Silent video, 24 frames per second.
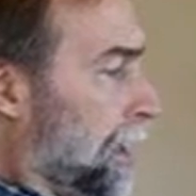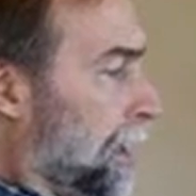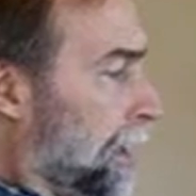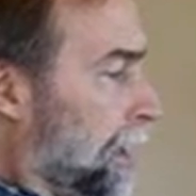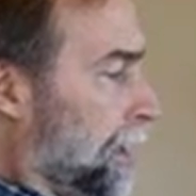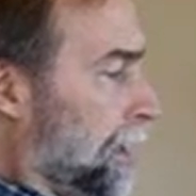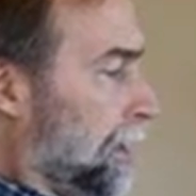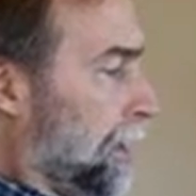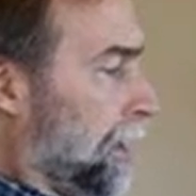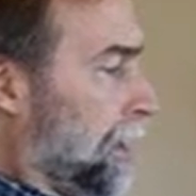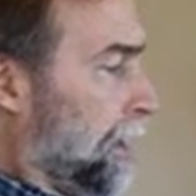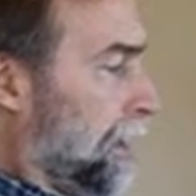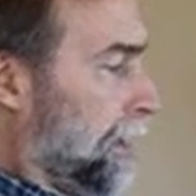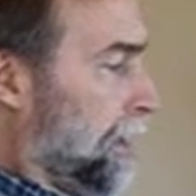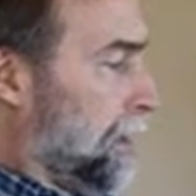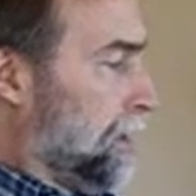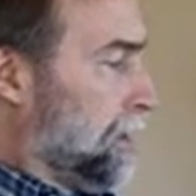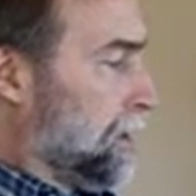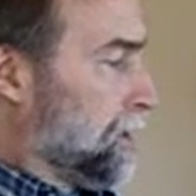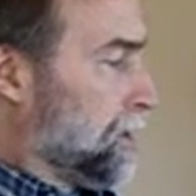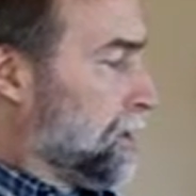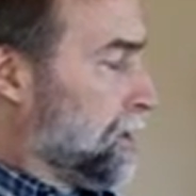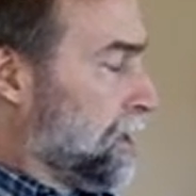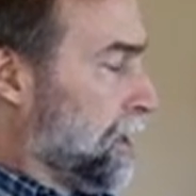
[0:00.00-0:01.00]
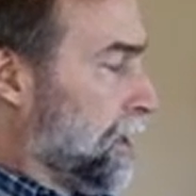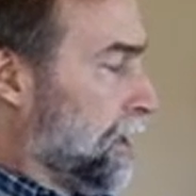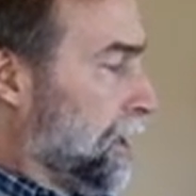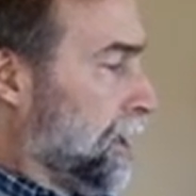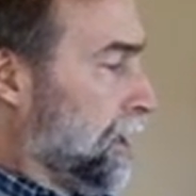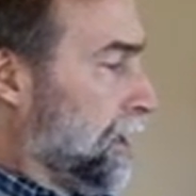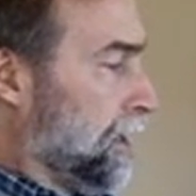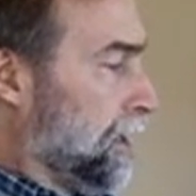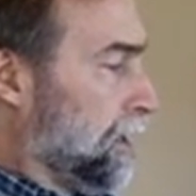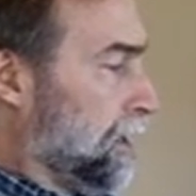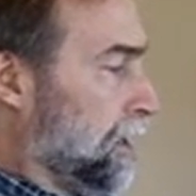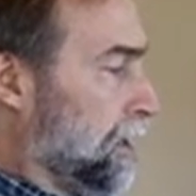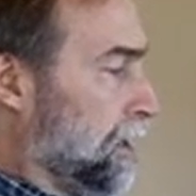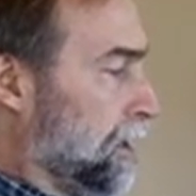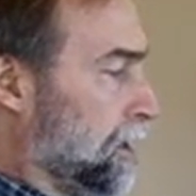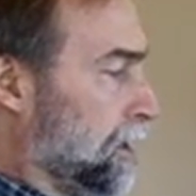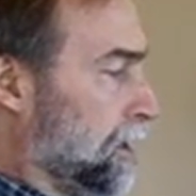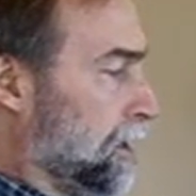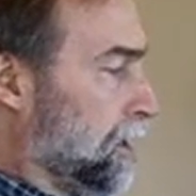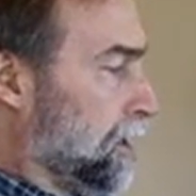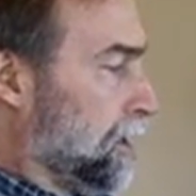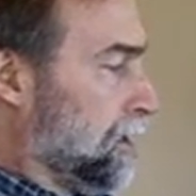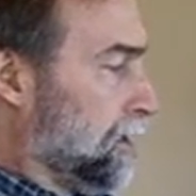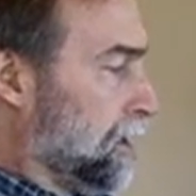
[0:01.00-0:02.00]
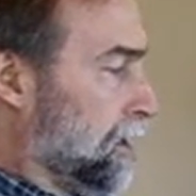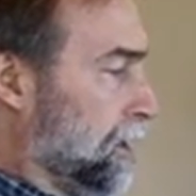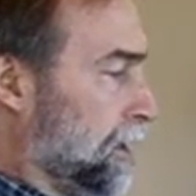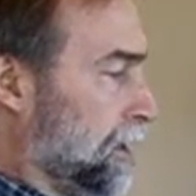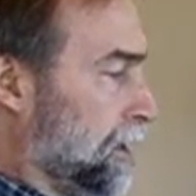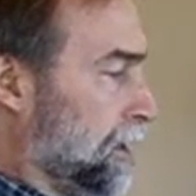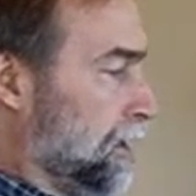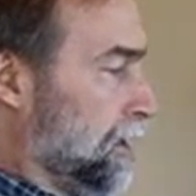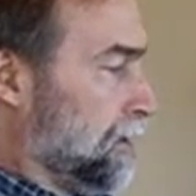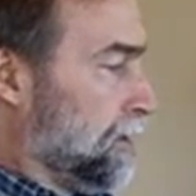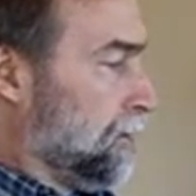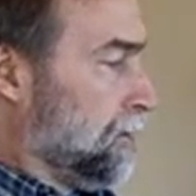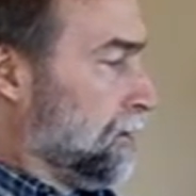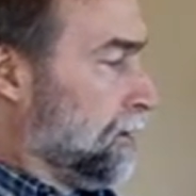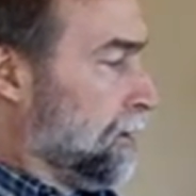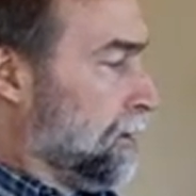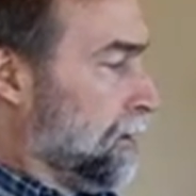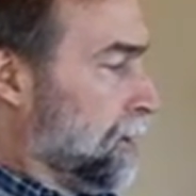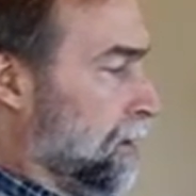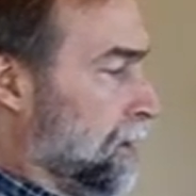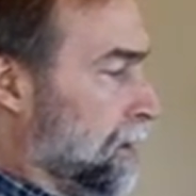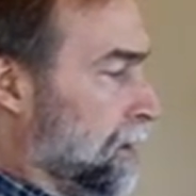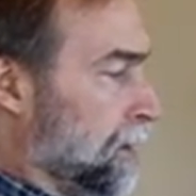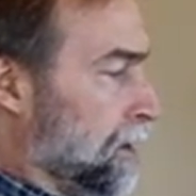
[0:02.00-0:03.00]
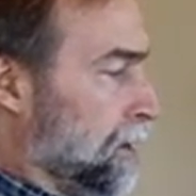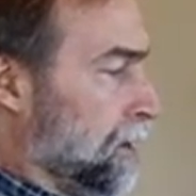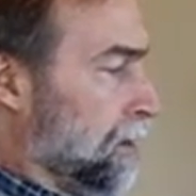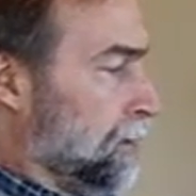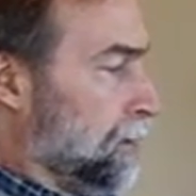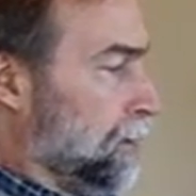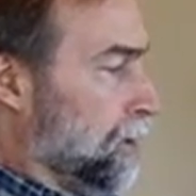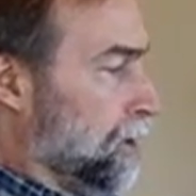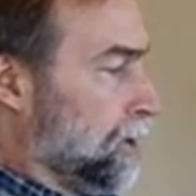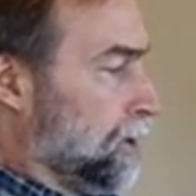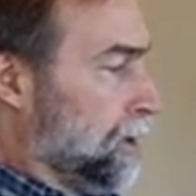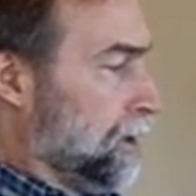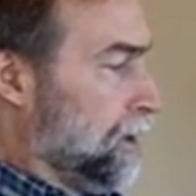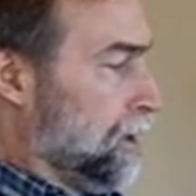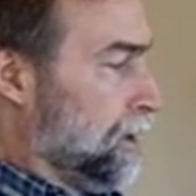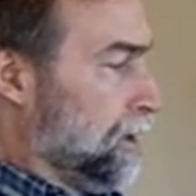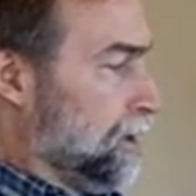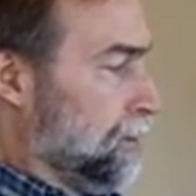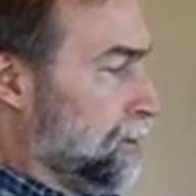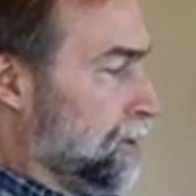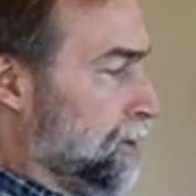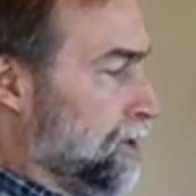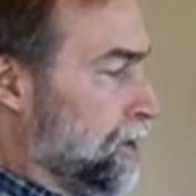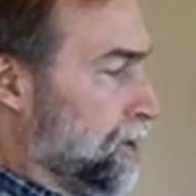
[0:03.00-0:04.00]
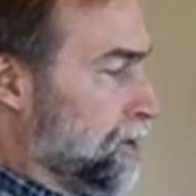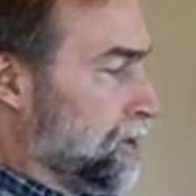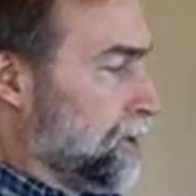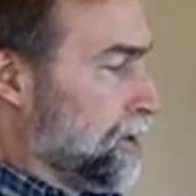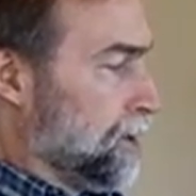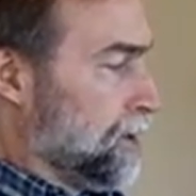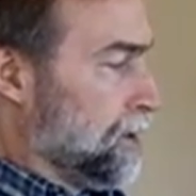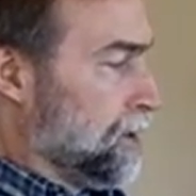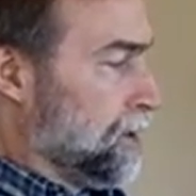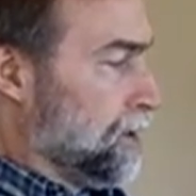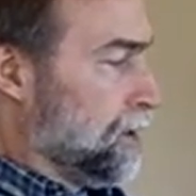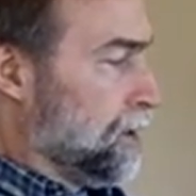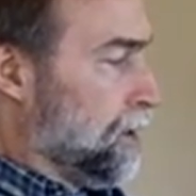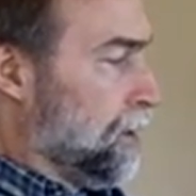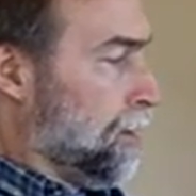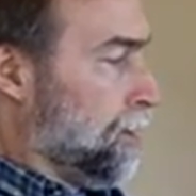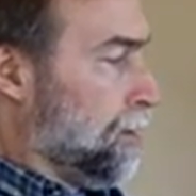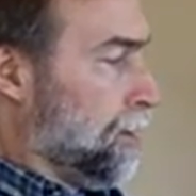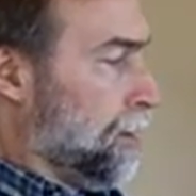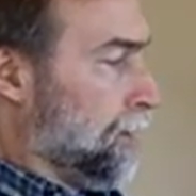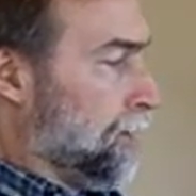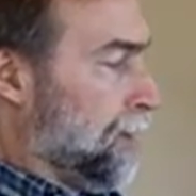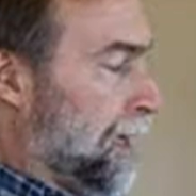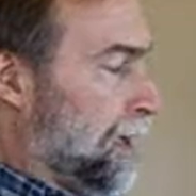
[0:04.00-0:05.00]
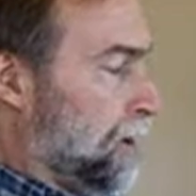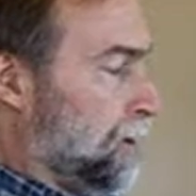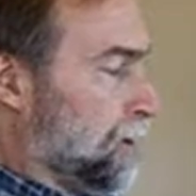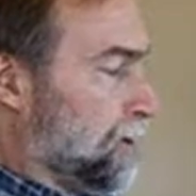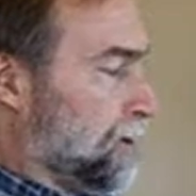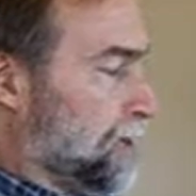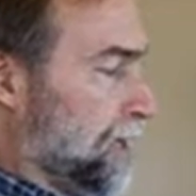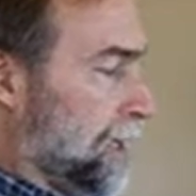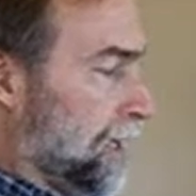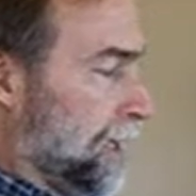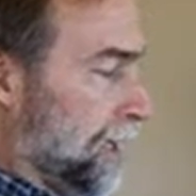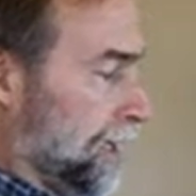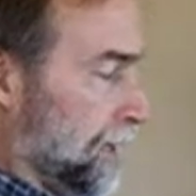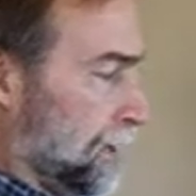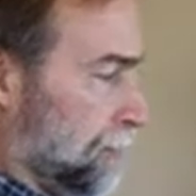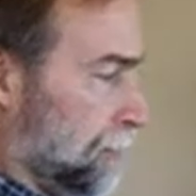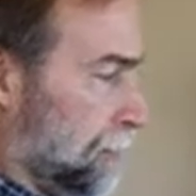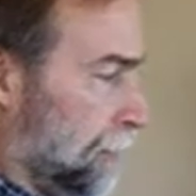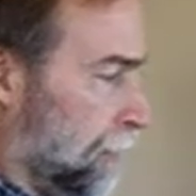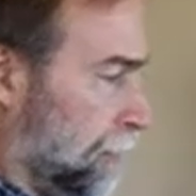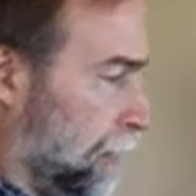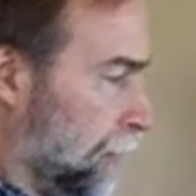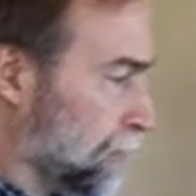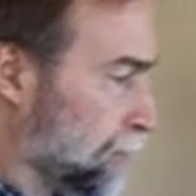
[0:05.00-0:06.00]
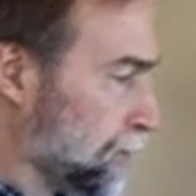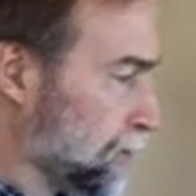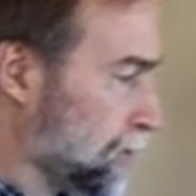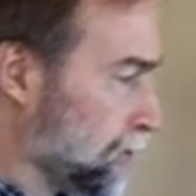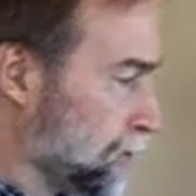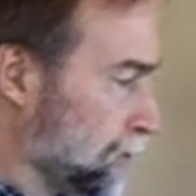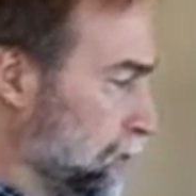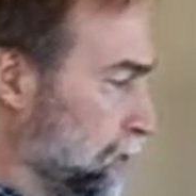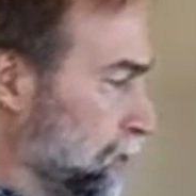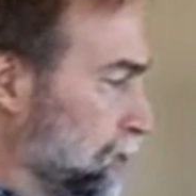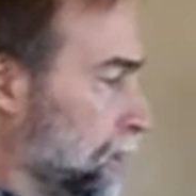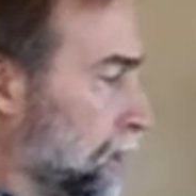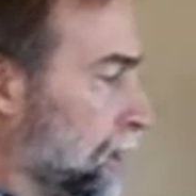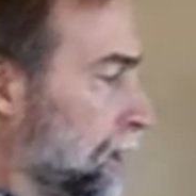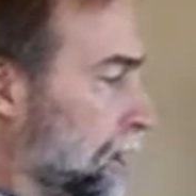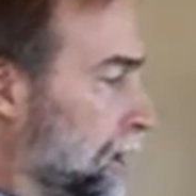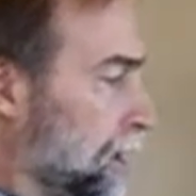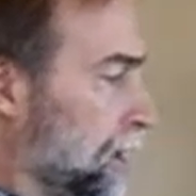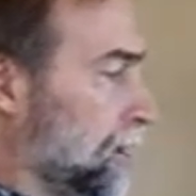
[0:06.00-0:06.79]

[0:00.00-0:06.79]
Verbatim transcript: and it has a, uh, a multi-position power setting to